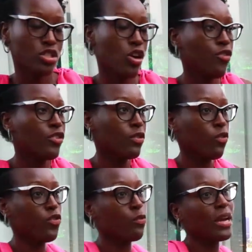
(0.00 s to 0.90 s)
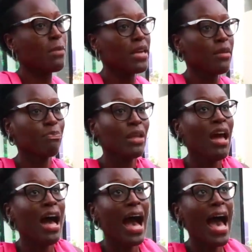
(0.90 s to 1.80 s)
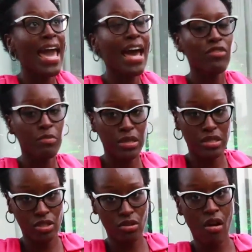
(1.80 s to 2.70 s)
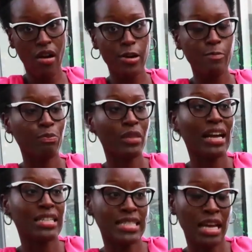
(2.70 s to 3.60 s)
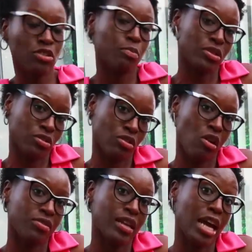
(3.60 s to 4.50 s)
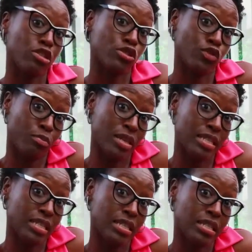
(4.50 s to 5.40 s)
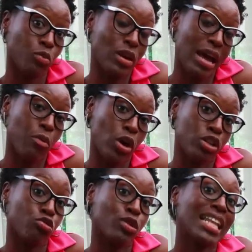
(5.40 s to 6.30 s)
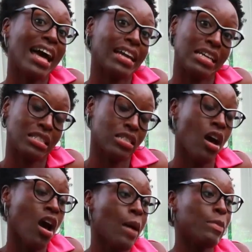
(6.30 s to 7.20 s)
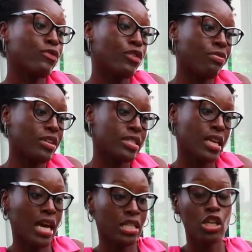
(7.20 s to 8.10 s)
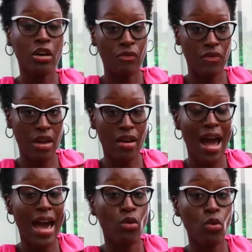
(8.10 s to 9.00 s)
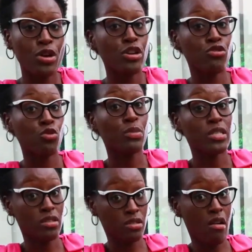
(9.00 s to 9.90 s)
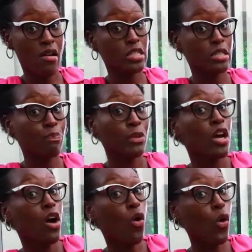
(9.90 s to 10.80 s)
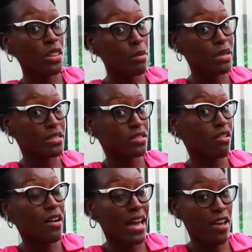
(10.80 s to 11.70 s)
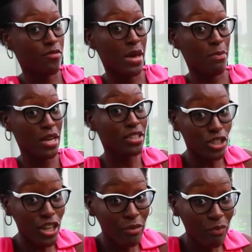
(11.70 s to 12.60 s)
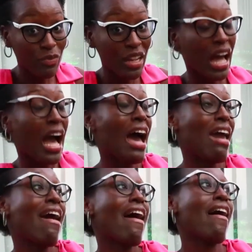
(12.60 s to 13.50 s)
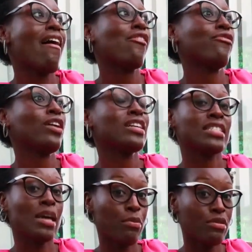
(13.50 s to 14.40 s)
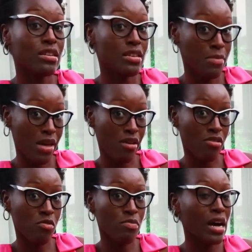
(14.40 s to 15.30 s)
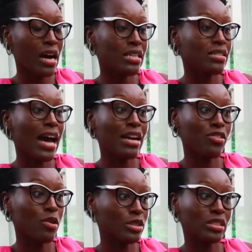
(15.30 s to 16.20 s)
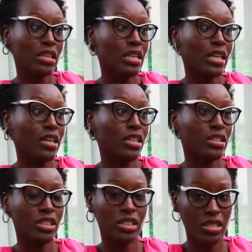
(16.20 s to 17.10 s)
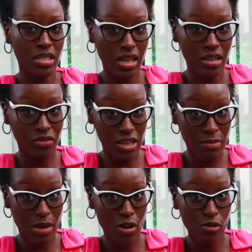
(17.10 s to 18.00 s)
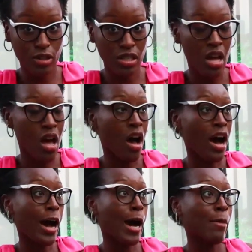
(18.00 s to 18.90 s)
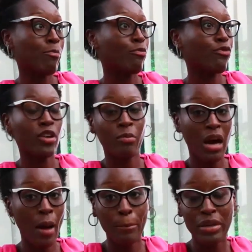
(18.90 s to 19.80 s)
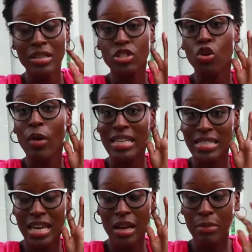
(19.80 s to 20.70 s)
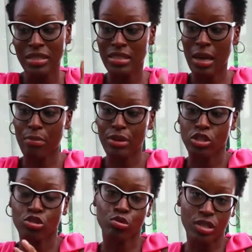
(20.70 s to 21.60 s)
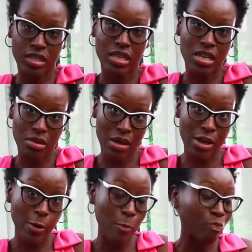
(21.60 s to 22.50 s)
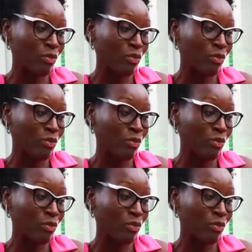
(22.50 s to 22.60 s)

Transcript: So what I mean, I have a business card, like a standard business card that I use for business when I want new clients. But for this Canton Fair, I ordered new business cards. On the business card, I have my picture. I have a separate email, because I know I'm just gonna get a shit ton of emails from companies. So I set up a separate sourcing email.